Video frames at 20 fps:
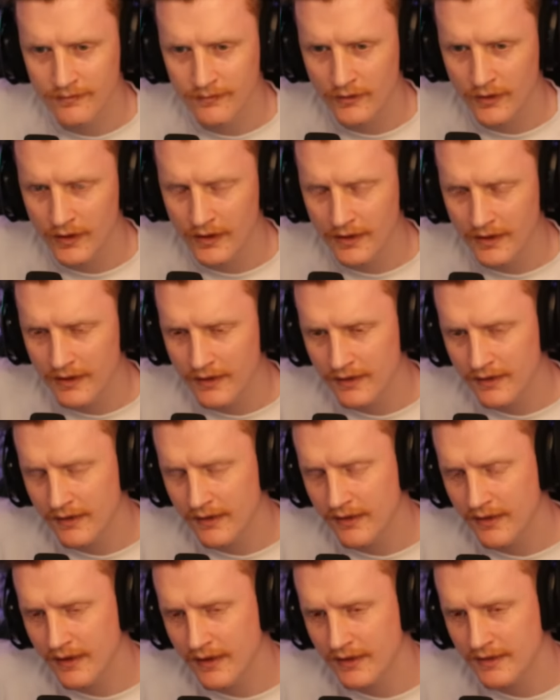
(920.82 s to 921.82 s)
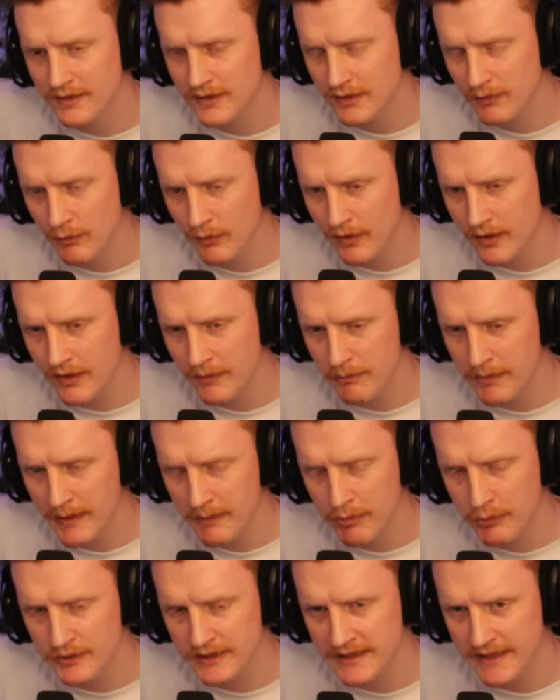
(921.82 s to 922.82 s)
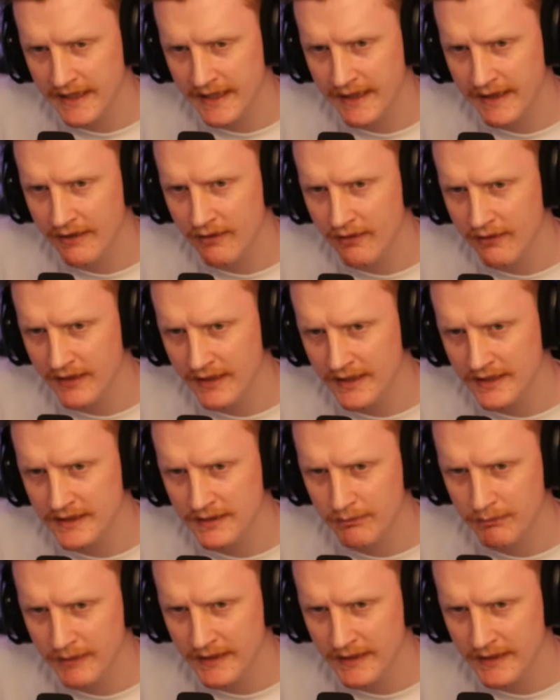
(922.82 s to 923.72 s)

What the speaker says: Why the well, can people sit in on these